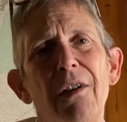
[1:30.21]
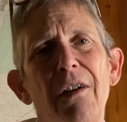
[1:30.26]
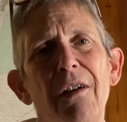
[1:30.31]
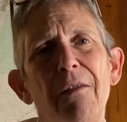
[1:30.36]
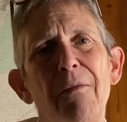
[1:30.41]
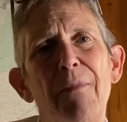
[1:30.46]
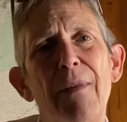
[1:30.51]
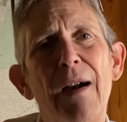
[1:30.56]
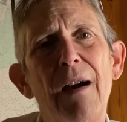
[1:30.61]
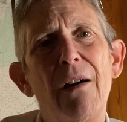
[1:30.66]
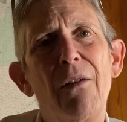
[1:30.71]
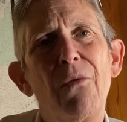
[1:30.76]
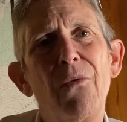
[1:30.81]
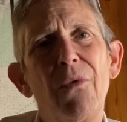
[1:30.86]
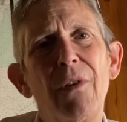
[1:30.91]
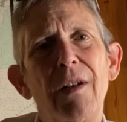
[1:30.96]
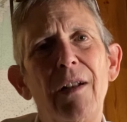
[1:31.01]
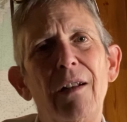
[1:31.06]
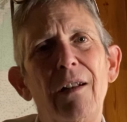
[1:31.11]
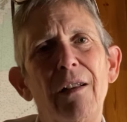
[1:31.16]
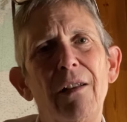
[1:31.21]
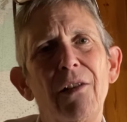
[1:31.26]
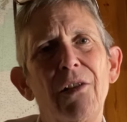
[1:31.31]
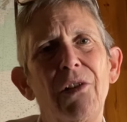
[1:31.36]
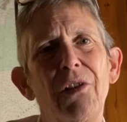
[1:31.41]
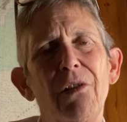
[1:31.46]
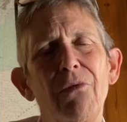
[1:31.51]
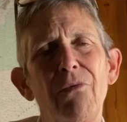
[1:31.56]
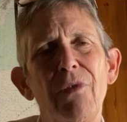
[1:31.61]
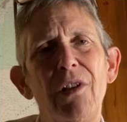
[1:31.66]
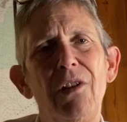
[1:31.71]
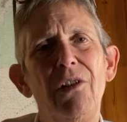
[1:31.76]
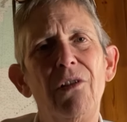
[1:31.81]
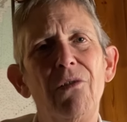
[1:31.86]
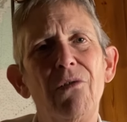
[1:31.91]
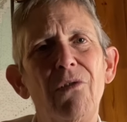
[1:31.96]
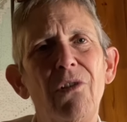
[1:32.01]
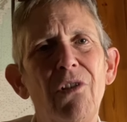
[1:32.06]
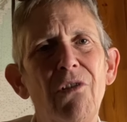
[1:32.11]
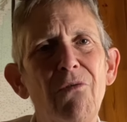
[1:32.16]
about what it is that we
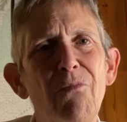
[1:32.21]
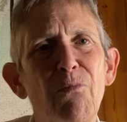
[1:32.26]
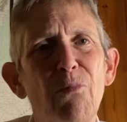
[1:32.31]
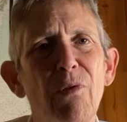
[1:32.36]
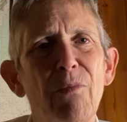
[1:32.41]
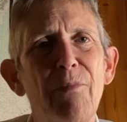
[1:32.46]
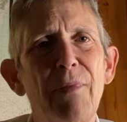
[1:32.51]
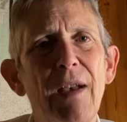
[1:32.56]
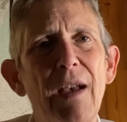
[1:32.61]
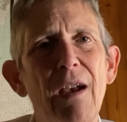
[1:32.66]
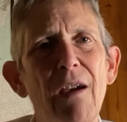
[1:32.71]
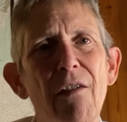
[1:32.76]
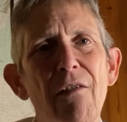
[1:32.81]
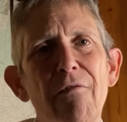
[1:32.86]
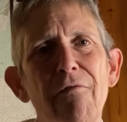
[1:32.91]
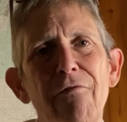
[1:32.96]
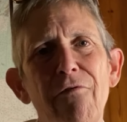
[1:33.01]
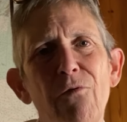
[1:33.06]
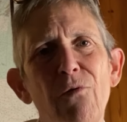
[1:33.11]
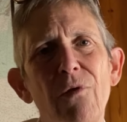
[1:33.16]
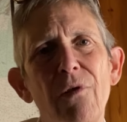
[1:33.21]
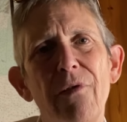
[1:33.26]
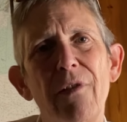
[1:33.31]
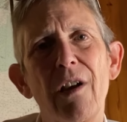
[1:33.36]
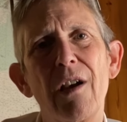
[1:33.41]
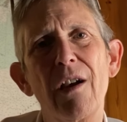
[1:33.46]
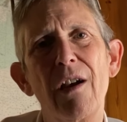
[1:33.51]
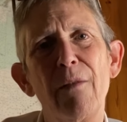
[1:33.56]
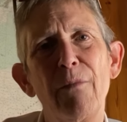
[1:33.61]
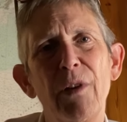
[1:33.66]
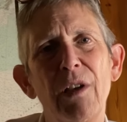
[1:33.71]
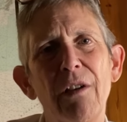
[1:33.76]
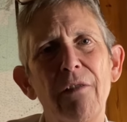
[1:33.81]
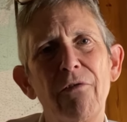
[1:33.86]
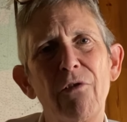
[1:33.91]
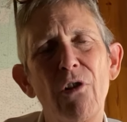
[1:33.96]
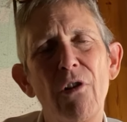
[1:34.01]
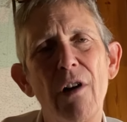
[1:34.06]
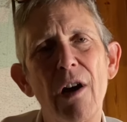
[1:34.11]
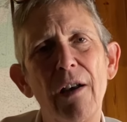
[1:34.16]
do to prepare for the coming
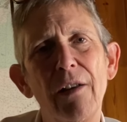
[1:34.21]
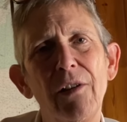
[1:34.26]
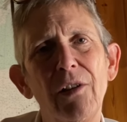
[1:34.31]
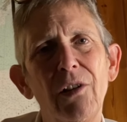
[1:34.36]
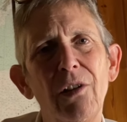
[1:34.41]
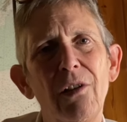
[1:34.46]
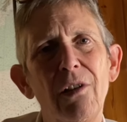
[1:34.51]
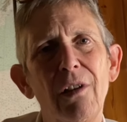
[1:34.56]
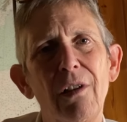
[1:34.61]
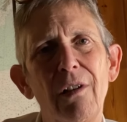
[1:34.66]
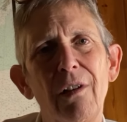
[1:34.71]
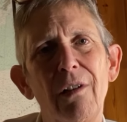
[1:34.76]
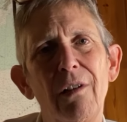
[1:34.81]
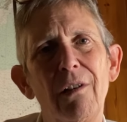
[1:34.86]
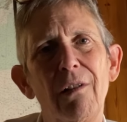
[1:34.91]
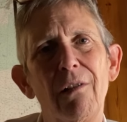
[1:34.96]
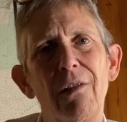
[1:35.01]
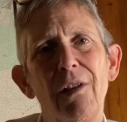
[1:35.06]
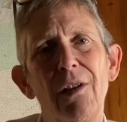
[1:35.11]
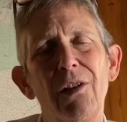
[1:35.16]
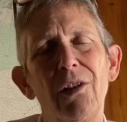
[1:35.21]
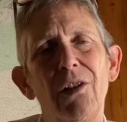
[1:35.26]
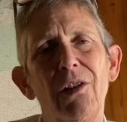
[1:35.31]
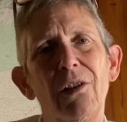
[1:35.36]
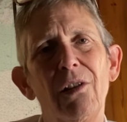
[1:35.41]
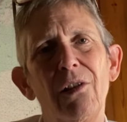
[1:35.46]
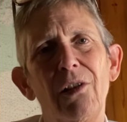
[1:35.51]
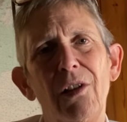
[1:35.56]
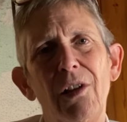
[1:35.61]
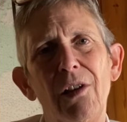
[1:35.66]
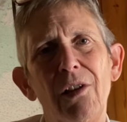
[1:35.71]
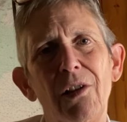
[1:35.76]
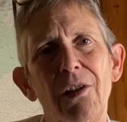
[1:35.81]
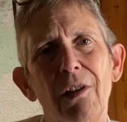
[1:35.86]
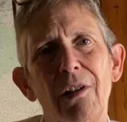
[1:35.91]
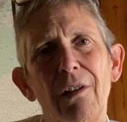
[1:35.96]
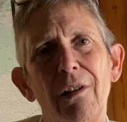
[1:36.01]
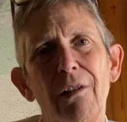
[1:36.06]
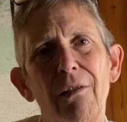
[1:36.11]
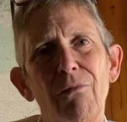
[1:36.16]
of Christ in this
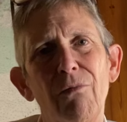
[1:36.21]
season.